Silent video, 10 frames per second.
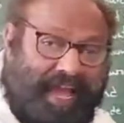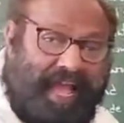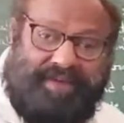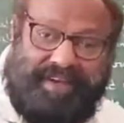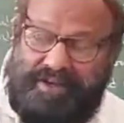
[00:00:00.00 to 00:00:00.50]
I
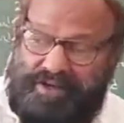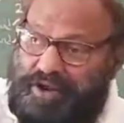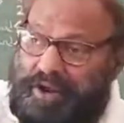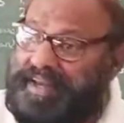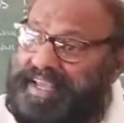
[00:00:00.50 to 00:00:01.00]
will
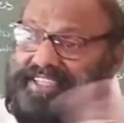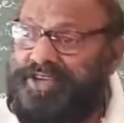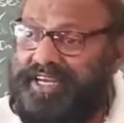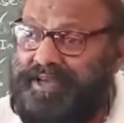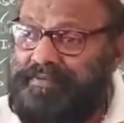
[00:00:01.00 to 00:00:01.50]
cover
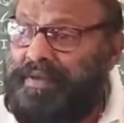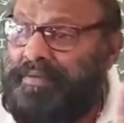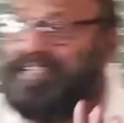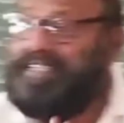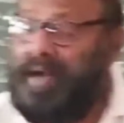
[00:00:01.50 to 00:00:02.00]
gradually.
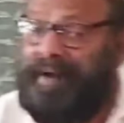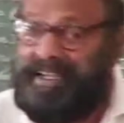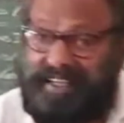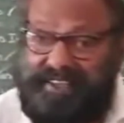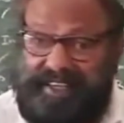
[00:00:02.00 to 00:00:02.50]
But some
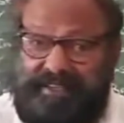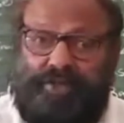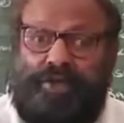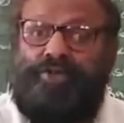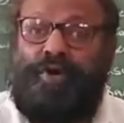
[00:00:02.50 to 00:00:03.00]
other things,
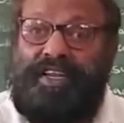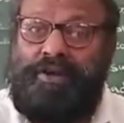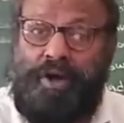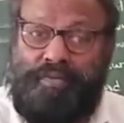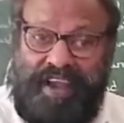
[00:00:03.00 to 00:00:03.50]
those who are in
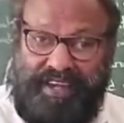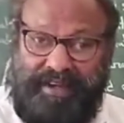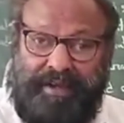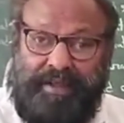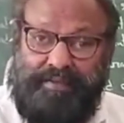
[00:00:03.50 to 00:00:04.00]

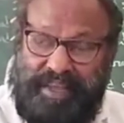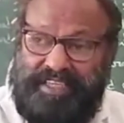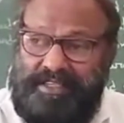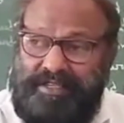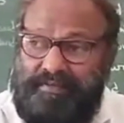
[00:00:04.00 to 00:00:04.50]
offline, please.